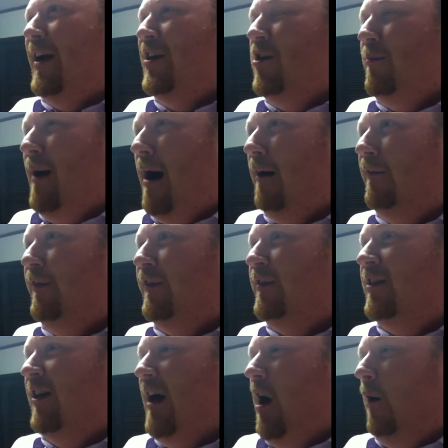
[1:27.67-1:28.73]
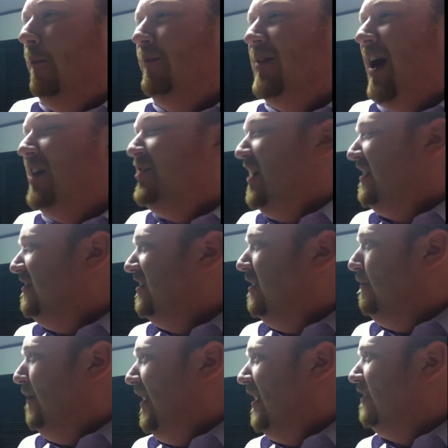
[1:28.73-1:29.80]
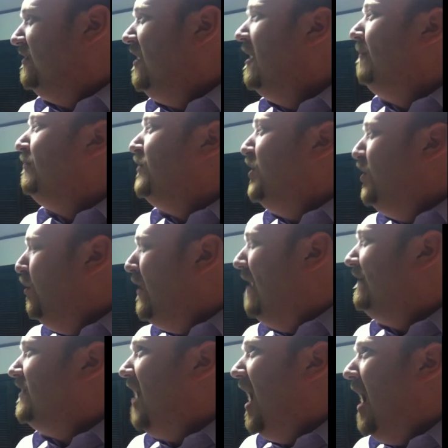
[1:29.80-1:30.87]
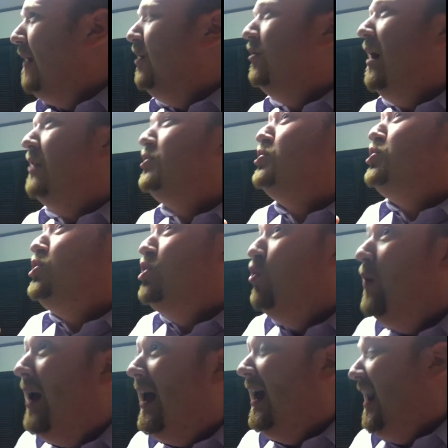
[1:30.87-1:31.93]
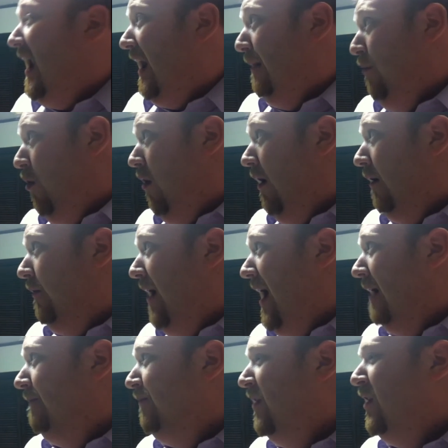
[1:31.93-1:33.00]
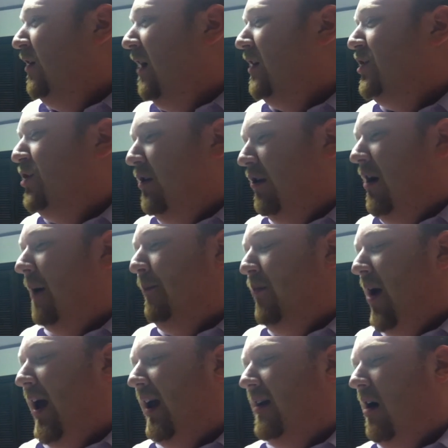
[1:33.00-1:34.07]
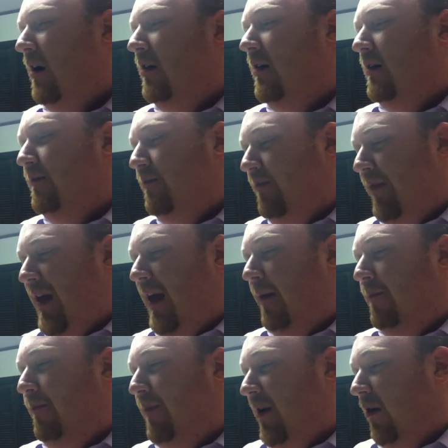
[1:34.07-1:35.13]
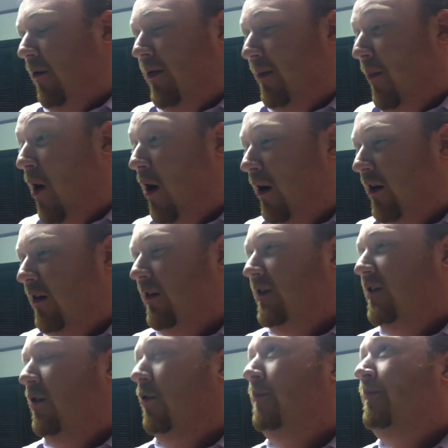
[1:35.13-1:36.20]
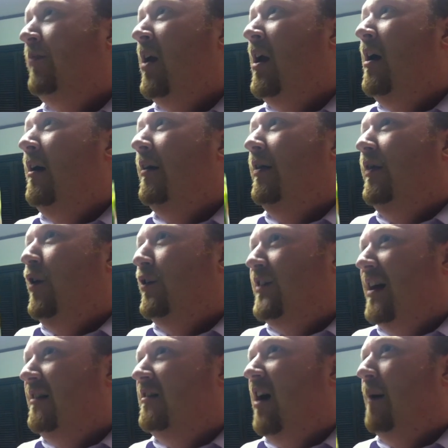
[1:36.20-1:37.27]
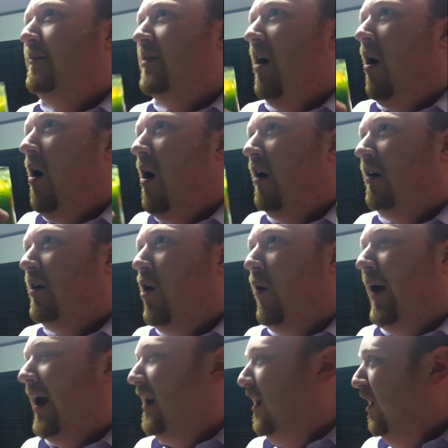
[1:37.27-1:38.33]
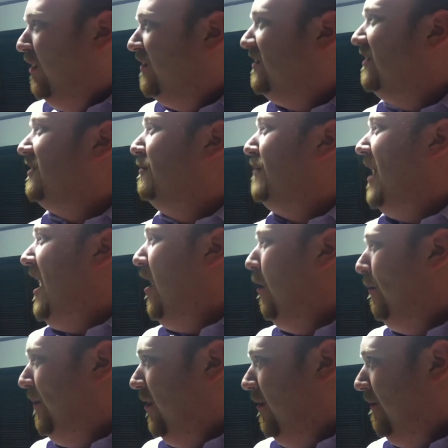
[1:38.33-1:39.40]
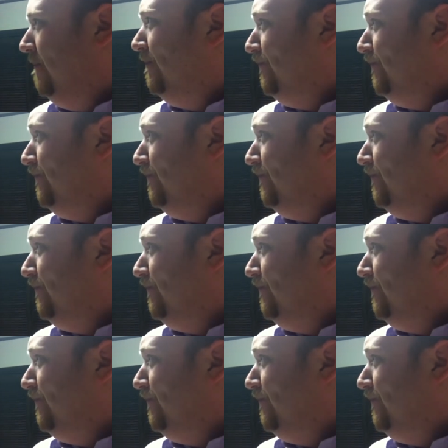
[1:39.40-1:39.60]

in your mouth to help digest it because oh, you don't have time. You're not chewing it anymore, right? right. You're not you're not breaking down the the you know the particles, so those enzymes aren't going into your system to help your